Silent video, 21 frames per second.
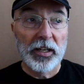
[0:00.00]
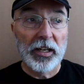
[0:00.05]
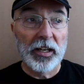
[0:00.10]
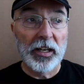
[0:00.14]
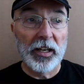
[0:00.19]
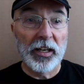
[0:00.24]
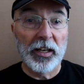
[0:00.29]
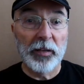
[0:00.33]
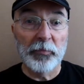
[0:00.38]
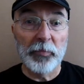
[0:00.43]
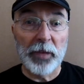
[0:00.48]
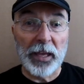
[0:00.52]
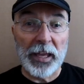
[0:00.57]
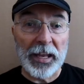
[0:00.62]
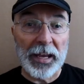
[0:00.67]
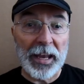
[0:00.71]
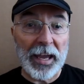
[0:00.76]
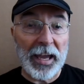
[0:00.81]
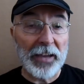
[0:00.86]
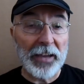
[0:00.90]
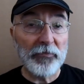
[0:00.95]

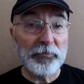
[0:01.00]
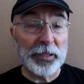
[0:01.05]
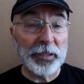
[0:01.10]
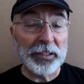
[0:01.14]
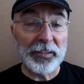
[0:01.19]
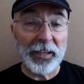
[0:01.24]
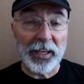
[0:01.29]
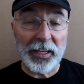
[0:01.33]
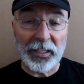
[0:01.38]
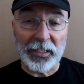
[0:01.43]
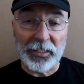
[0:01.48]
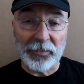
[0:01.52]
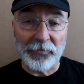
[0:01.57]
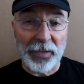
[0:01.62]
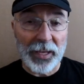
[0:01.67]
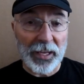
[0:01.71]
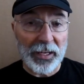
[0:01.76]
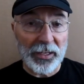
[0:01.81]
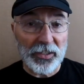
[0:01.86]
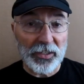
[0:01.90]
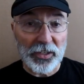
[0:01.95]
And I've been taken
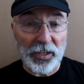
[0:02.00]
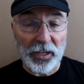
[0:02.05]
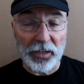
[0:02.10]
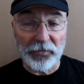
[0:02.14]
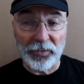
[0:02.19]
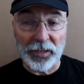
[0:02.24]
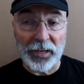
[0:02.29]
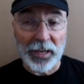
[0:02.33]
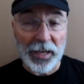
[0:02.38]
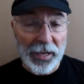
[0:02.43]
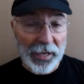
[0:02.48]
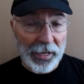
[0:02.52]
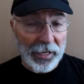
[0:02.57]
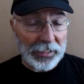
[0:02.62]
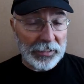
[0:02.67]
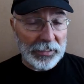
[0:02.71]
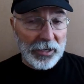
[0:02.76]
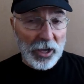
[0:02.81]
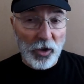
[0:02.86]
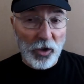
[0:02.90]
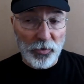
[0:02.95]
advantage of, and I
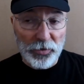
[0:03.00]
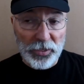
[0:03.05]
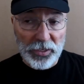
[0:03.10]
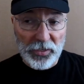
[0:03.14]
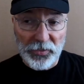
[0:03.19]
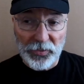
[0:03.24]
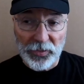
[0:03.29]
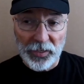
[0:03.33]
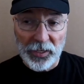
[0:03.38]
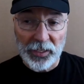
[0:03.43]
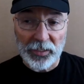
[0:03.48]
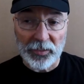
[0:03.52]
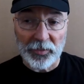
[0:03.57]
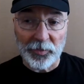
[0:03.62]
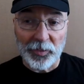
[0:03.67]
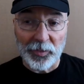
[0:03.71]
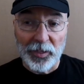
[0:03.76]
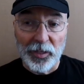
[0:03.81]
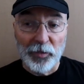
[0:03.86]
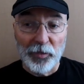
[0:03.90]
know these things,